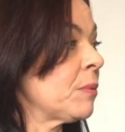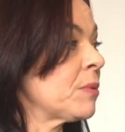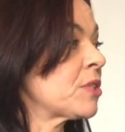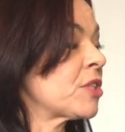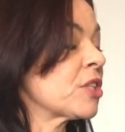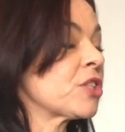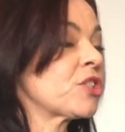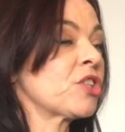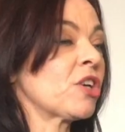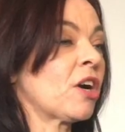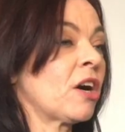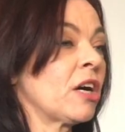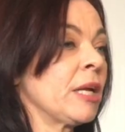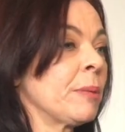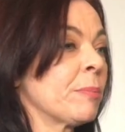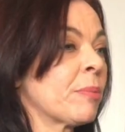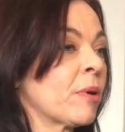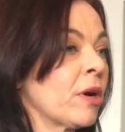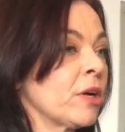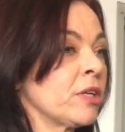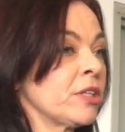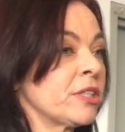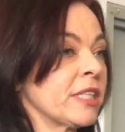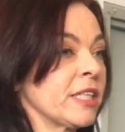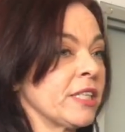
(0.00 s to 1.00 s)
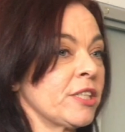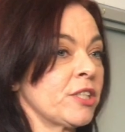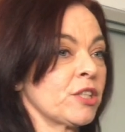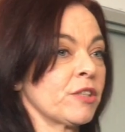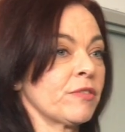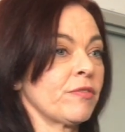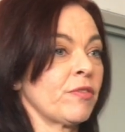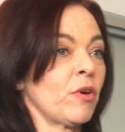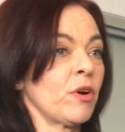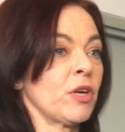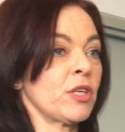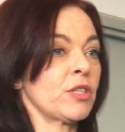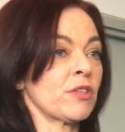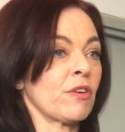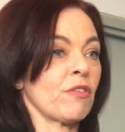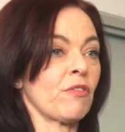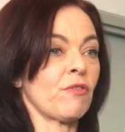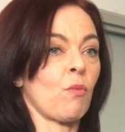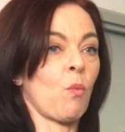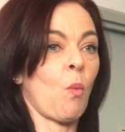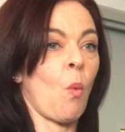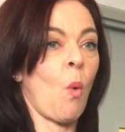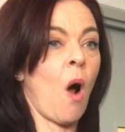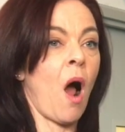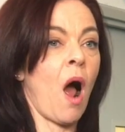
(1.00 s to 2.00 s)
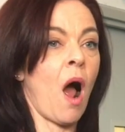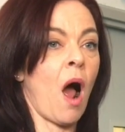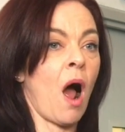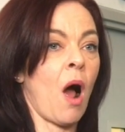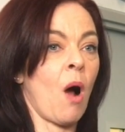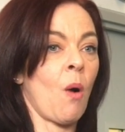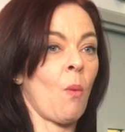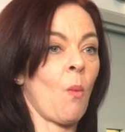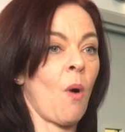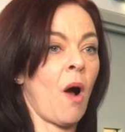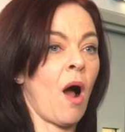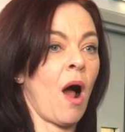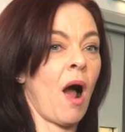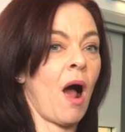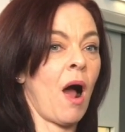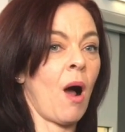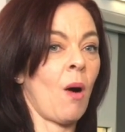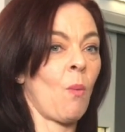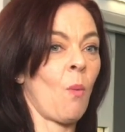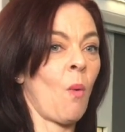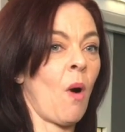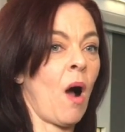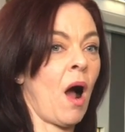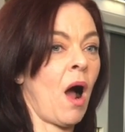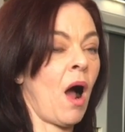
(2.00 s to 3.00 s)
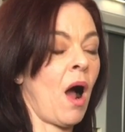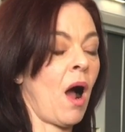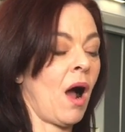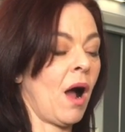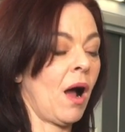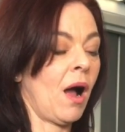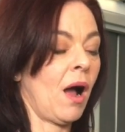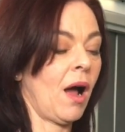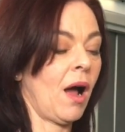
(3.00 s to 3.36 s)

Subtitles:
it was the Charlie Brown teacher voice of wah, wah, wah.